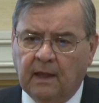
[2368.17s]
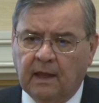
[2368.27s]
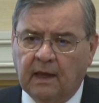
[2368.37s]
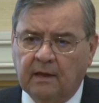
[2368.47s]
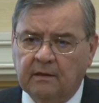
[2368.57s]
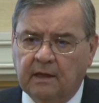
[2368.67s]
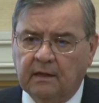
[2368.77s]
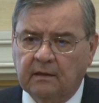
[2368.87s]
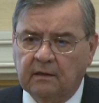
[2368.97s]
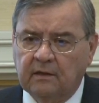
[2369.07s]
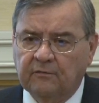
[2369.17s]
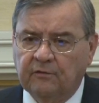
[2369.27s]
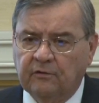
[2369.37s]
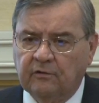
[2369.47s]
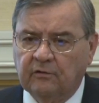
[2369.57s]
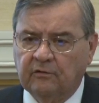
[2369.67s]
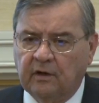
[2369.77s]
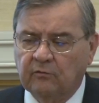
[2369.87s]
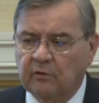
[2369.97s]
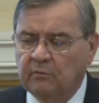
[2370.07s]
and that the differences
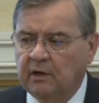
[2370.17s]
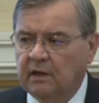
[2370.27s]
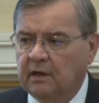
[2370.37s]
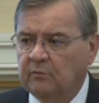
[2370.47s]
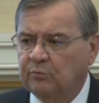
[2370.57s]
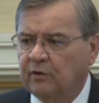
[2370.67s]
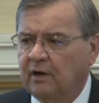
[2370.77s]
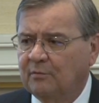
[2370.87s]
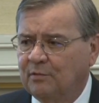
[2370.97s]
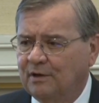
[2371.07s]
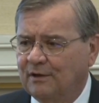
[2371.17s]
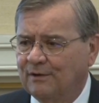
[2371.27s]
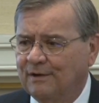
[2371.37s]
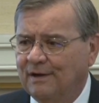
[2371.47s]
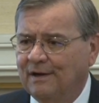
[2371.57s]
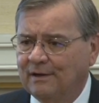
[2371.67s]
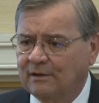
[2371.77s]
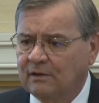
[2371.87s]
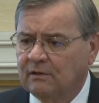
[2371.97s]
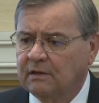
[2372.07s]
that remain probably are
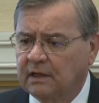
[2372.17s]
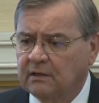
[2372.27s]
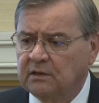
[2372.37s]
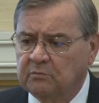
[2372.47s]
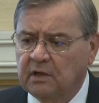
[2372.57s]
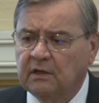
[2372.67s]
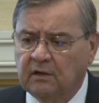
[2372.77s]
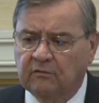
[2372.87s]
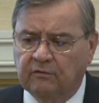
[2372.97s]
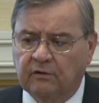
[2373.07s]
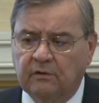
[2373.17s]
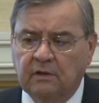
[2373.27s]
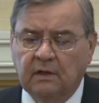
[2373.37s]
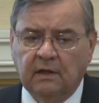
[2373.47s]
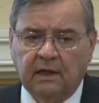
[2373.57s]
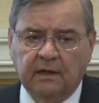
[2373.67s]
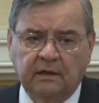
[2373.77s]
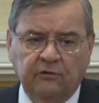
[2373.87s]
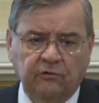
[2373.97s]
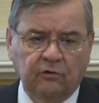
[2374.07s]
not clinically meaningful, and
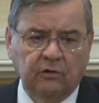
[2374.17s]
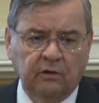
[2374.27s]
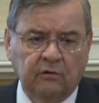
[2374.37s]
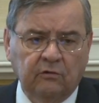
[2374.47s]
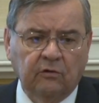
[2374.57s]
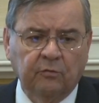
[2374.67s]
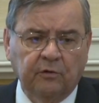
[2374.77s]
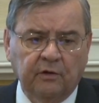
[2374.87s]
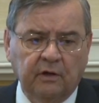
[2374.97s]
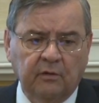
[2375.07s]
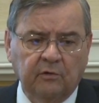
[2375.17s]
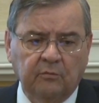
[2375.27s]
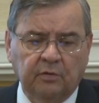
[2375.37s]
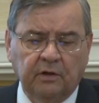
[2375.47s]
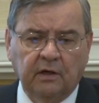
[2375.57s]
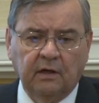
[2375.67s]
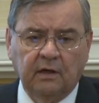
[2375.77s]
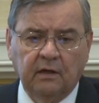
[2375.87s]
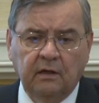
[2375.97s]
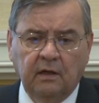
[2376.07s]
that you could interpret the
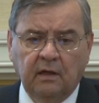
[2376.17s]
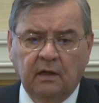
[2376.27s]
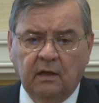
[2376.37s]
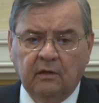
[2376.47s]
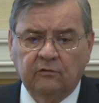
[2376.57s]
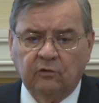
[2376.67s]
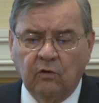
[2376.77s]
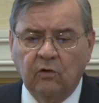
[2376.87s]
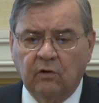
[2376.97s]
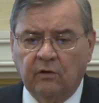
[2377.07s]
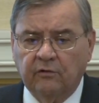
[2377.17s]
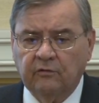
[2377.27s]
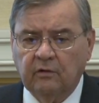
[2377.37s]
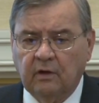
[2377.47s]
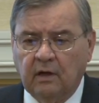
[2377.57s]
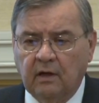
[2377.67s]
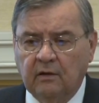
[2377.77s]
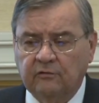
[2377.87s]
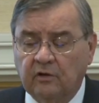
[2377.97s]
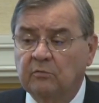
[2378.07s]
MMPI scores
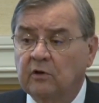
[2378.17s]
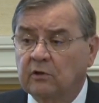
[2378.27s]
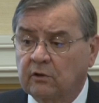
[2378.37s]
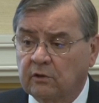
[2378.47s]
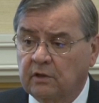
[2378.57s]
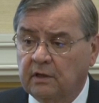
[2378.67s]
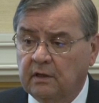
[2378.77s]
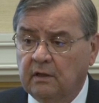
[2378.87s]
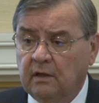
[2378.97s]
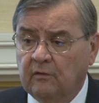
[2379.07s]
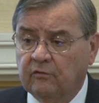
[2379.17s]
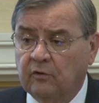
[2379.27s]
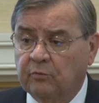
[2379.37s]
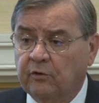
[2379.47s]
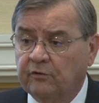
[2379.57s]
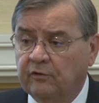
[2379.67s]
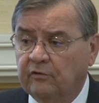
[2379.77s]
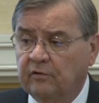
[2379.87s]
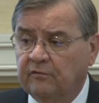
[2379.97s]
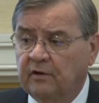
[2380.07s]
uh, similarly for
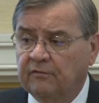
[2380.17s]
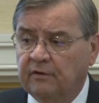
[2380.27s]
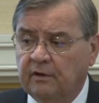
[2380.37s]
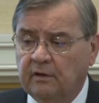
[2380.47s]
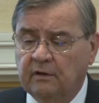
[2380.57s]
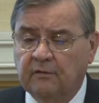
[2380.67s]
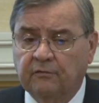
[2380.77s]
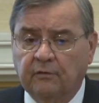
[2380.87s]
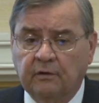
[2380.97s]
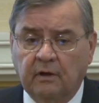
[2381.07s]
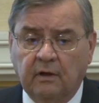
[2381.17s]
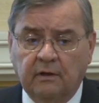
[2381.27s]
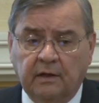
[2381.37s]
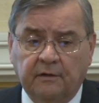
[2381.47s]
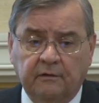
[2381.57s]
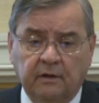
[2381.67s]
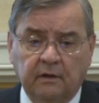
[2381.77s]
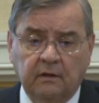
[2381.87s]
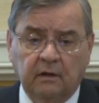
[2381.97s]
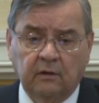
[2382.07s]
persons of different, different uh, ethnic
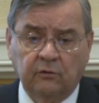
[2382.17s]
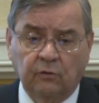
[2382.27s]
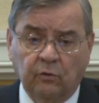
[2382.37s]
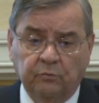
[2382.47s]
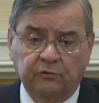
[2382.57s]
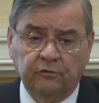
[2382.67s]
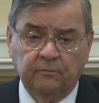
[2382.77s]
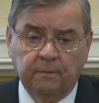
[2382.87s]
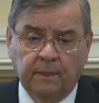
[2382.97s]
uh, groups.